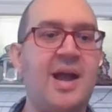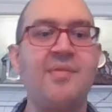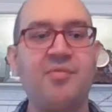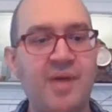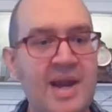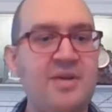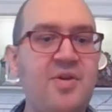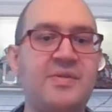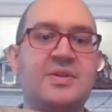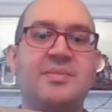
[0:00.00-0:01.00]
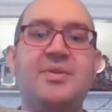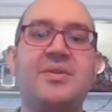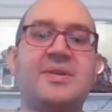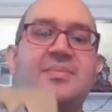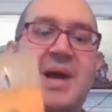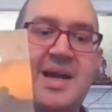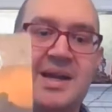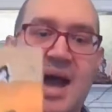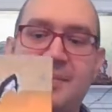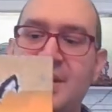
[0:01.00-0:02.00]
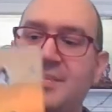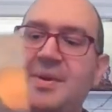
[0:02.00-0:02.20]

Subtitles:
I ran over to the booth to buy a copy